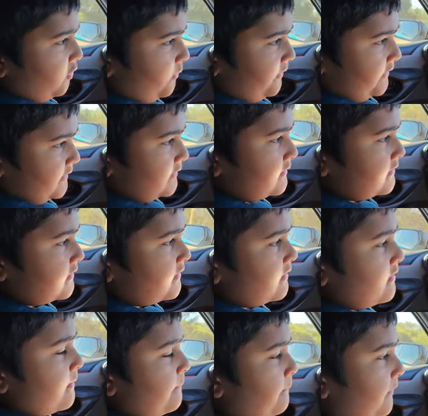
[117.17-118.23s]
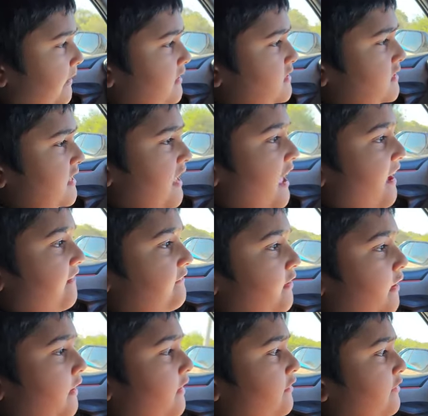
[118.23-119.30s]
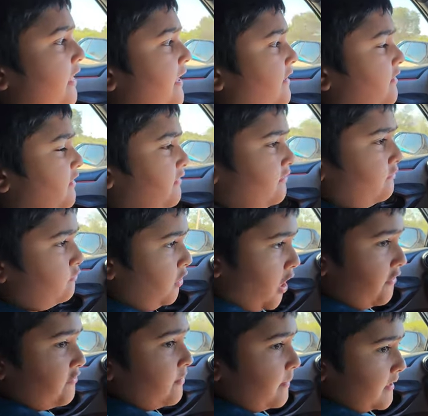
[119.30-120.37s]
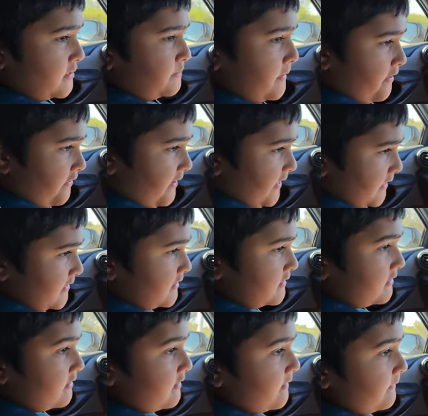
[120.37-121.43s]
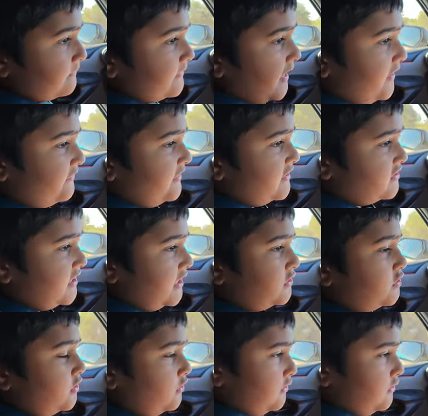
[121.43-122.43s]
ones because they have uh, they learned from experience that if they shed too